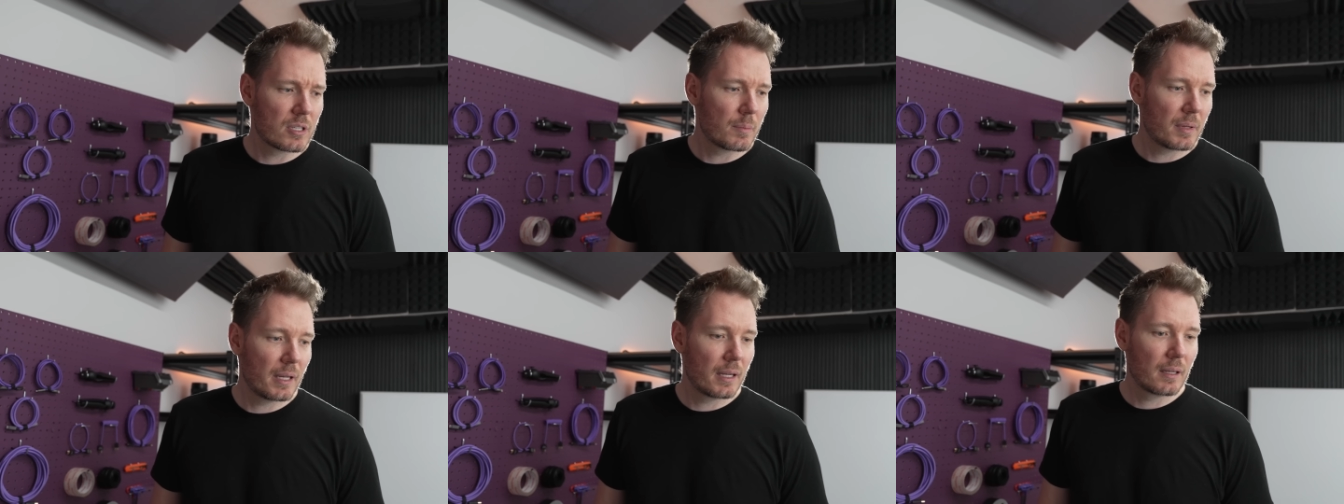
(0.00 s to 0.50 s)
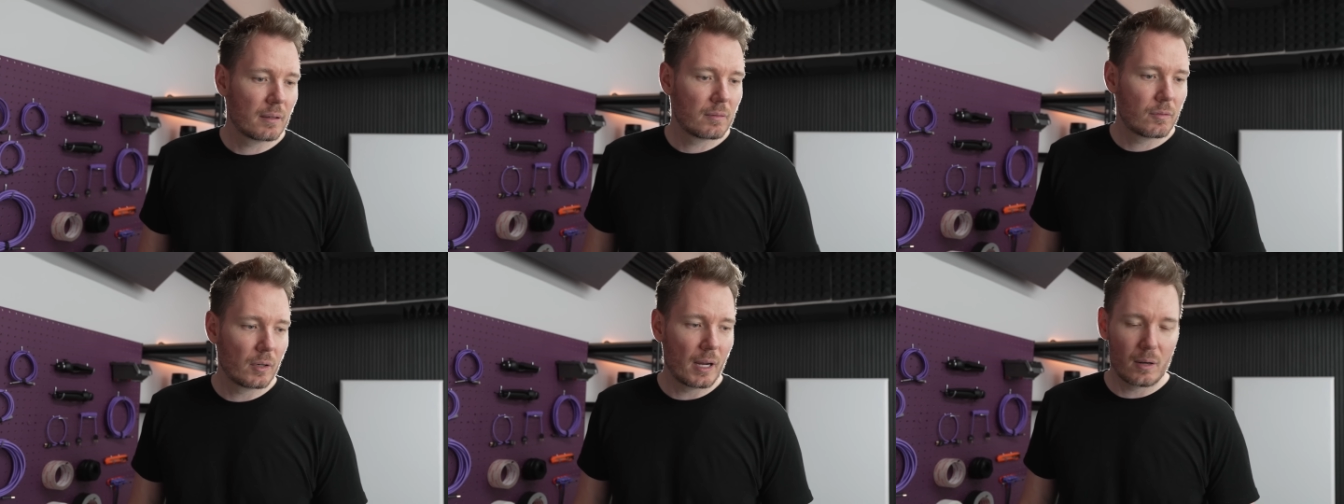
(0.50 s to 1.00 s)
or something
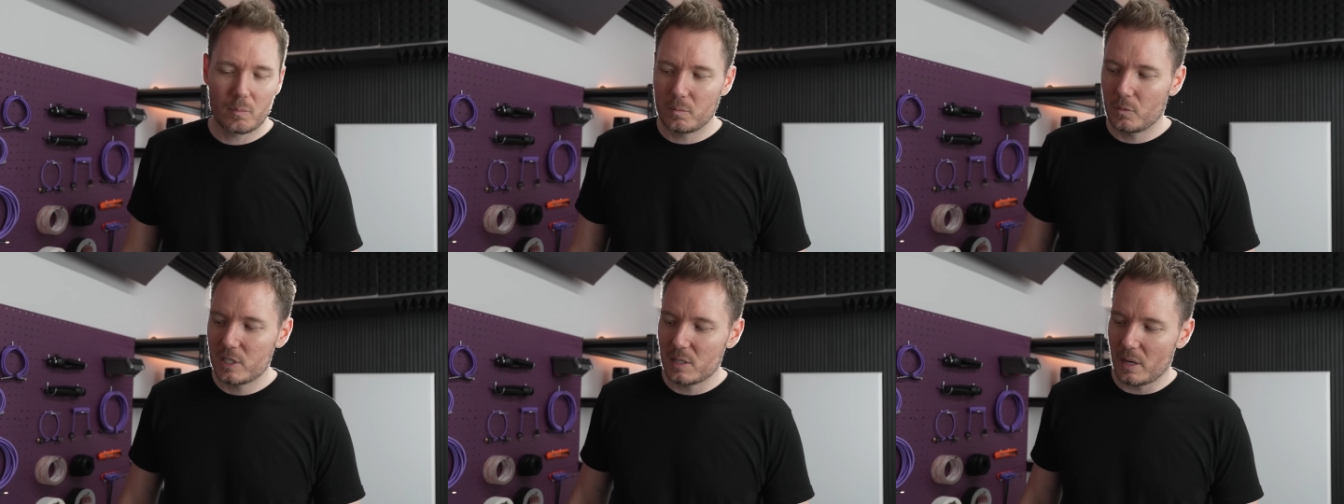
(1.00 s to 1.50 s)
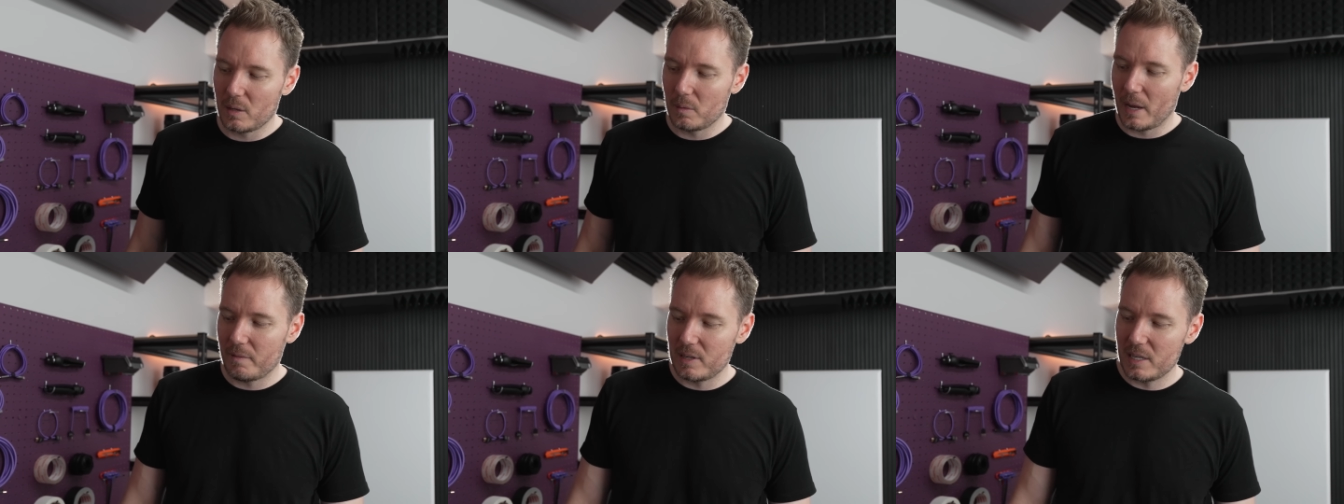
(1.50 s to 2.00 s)
for at a
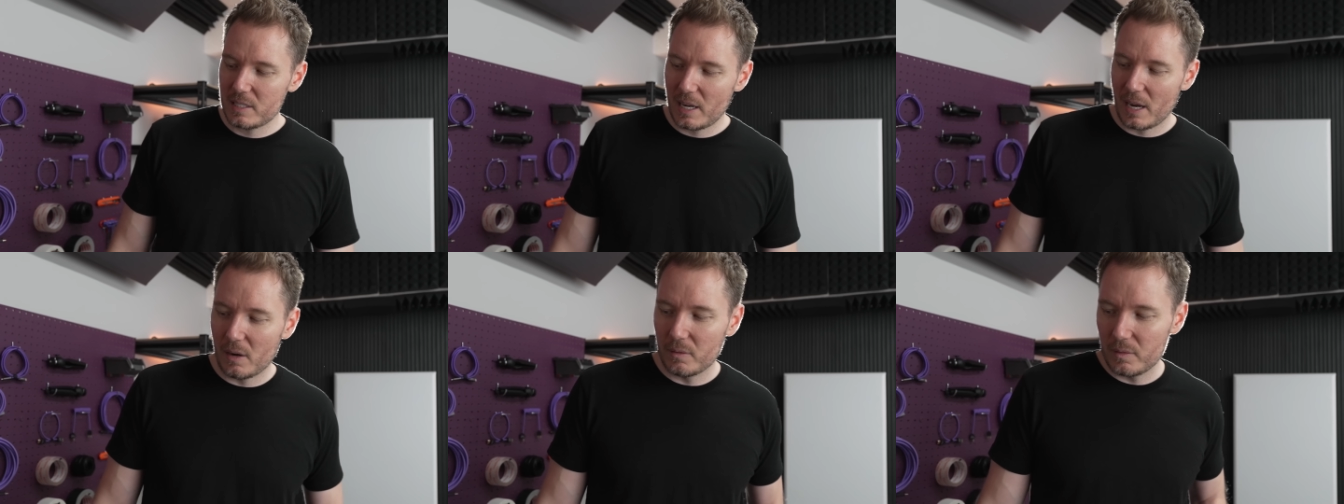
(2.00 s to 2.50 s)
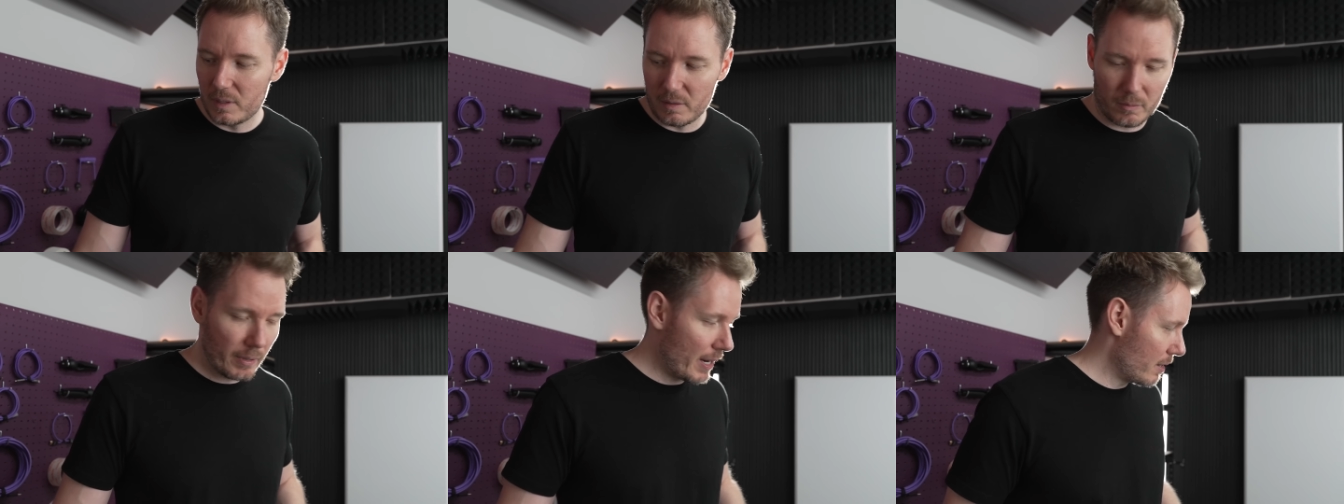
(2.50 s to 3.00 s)
heavy discount the
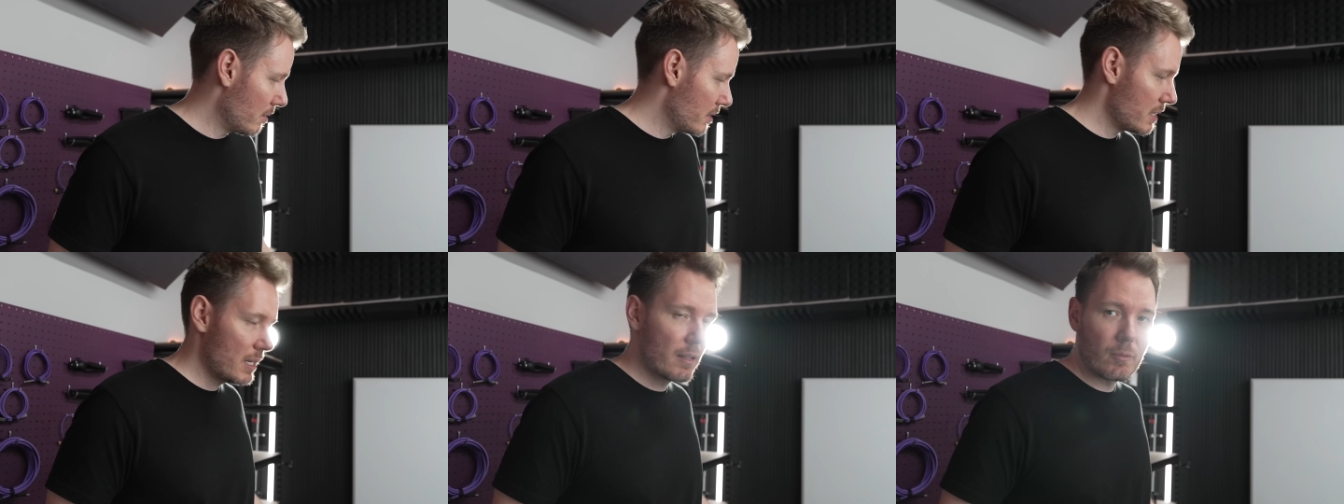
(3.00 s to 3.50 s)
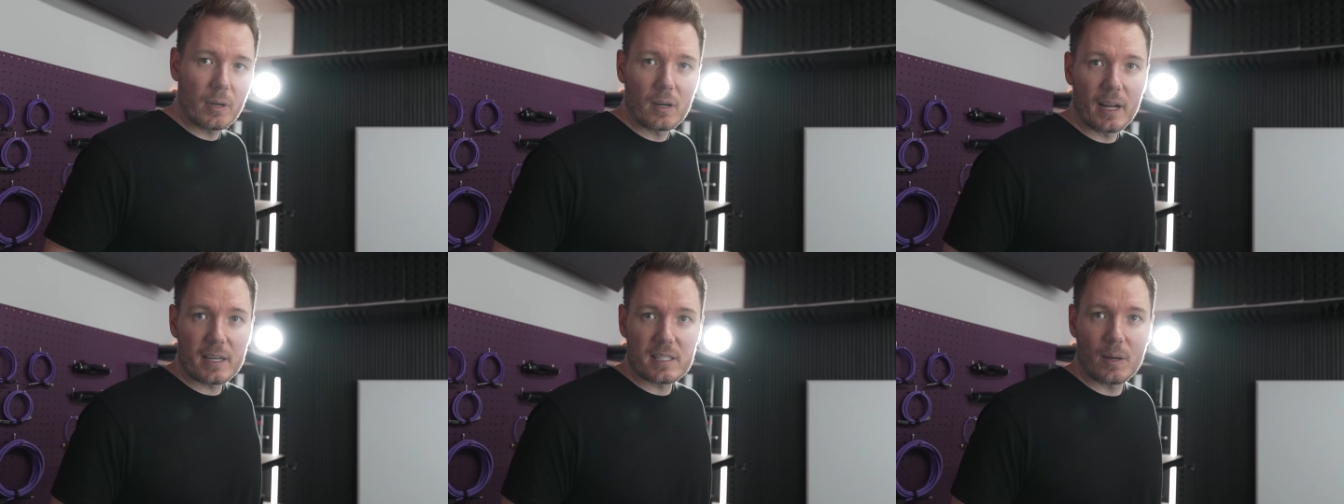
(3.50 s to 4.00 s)
300D and
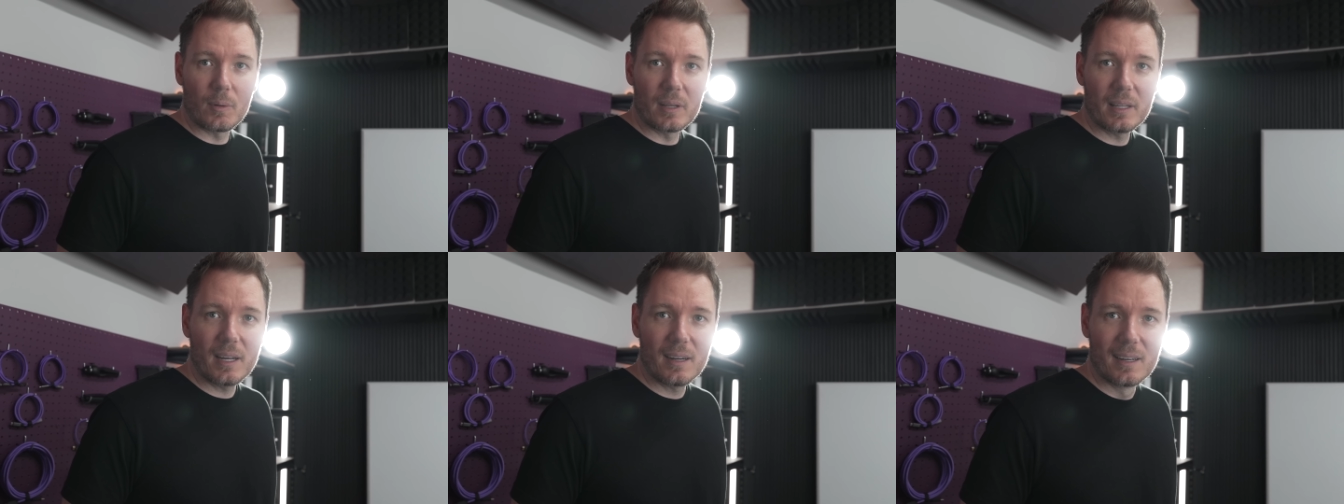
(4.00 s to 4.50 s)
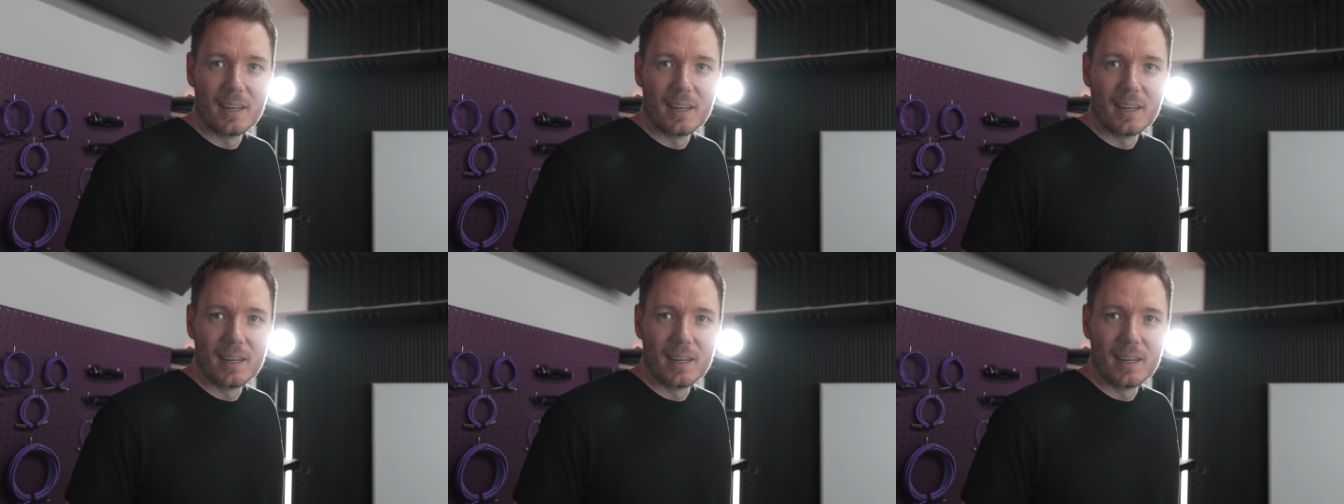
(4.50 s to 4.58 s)
300X that were in there,